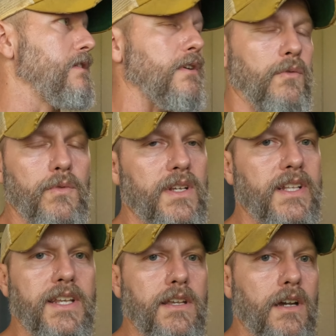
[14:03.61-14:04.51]
you can
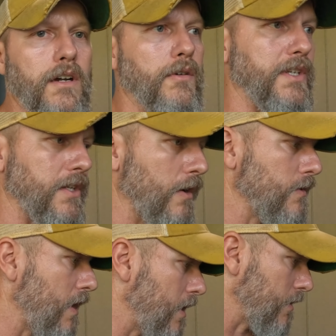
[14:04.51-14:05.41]
really go and go
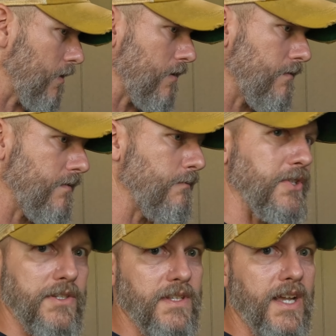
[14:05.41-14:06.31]
longer,
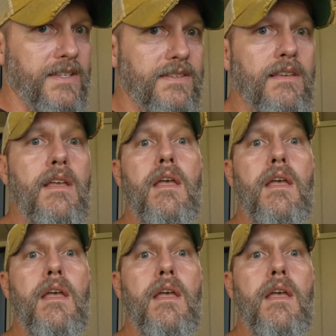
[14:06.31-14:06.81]
which is nice.